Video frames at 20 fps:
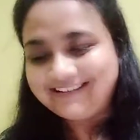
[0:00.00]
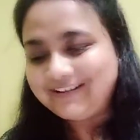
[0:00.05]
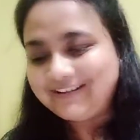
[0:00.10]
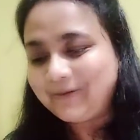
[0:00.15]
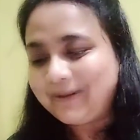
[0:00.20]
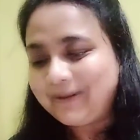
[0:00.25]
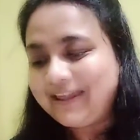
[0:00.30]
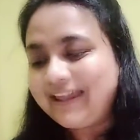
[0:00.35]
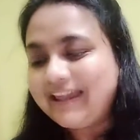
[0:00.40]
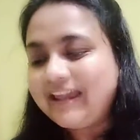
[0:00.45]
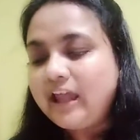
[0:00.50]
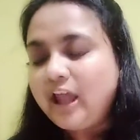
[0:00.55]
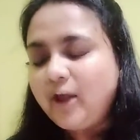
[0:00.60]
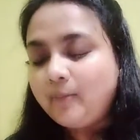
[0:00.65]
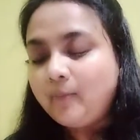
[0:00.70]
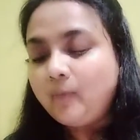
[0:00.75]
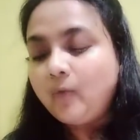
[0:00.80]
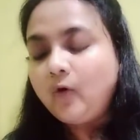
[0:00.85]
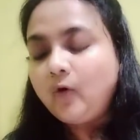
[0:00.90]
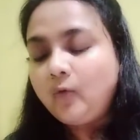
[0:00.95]
Okay,
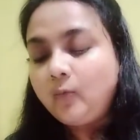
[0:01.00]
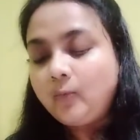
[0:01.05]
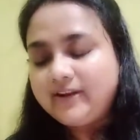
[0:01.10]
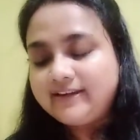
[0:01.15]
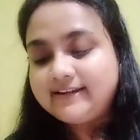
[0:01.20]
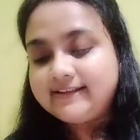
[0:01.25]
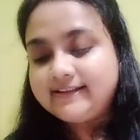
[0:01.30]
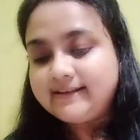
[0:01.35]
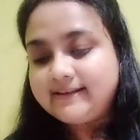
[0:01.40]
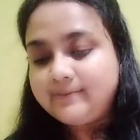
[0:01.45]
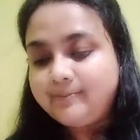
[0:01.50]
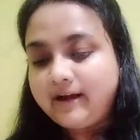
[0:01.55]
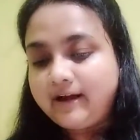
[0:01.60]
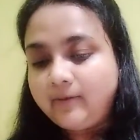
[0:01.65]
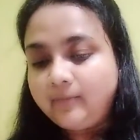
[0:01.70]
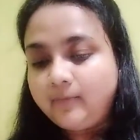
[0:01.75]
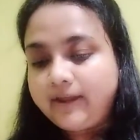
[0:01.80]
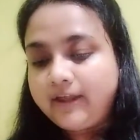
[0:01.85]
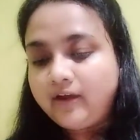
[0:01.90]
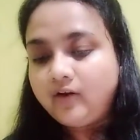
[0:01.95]
MOU with the
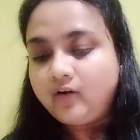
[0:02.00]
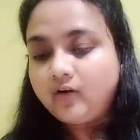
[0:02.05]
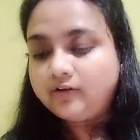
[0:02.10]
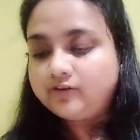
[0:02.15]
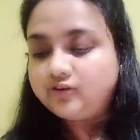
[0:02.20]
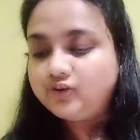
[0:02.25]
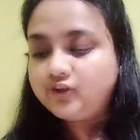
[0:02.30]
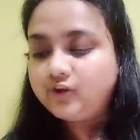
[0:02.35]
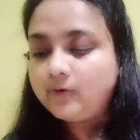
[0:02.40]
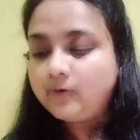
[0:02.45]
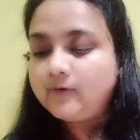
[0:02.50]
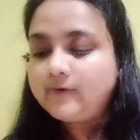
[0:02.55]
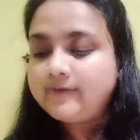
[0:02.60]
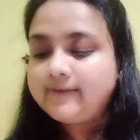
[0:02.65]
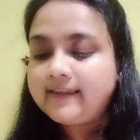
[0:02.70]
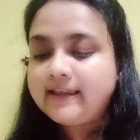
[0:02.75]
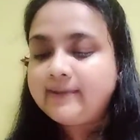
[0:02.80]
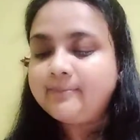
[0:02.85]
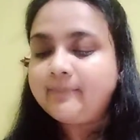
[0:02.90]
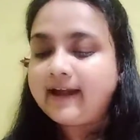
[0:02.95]
Zimbabwe on
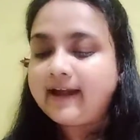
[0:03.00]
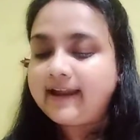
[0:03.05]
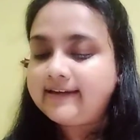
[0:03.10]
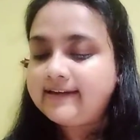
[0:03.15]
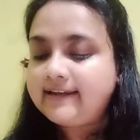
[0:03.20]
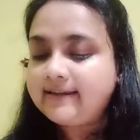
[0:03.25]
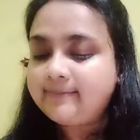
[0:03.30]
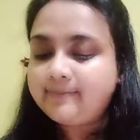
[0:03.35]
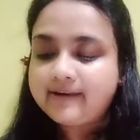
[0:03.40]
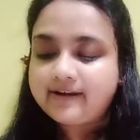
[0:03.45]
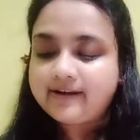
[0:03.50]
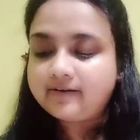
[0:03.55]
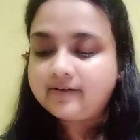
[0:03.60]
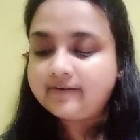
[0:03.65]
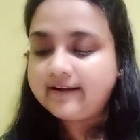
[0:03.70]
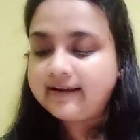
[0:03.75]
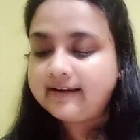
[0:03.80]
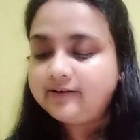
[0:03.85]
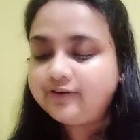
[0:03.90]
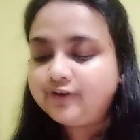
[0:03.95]
geology, mining,
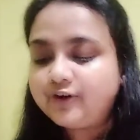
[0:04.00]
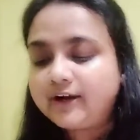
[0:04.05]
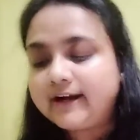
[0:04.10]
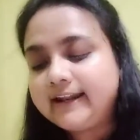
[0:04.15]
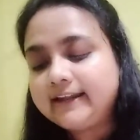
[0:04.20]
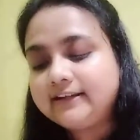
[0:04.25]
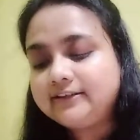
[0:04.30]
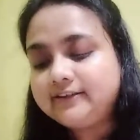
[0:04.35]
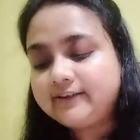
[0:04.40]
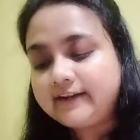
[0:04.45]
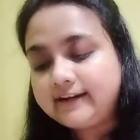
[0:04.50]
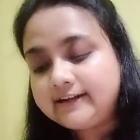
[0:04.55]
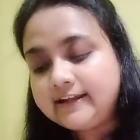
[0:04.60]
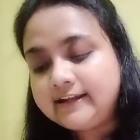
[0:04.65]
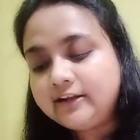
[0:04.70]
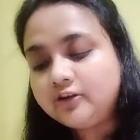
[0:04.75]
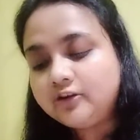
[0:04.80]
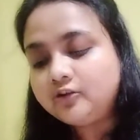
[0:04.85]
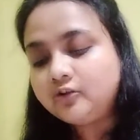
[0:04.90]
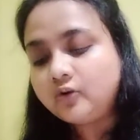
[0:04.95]
mineral, direct trading,
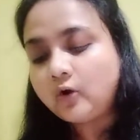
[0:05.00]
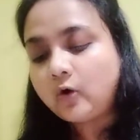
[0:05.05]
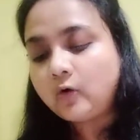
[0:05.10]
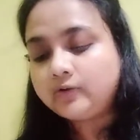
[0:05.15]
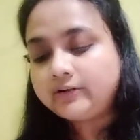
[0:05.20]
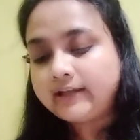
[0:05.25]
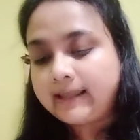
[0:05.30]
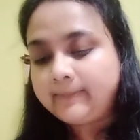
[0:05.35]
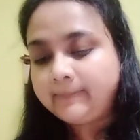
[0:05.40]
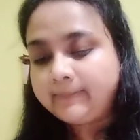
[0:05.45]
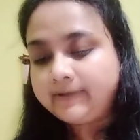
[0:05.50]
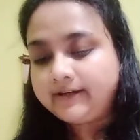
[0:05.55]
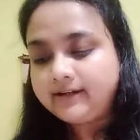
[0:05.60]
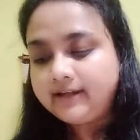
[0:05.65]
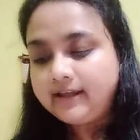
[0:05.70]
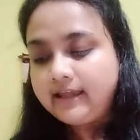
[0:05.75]
raw diamond.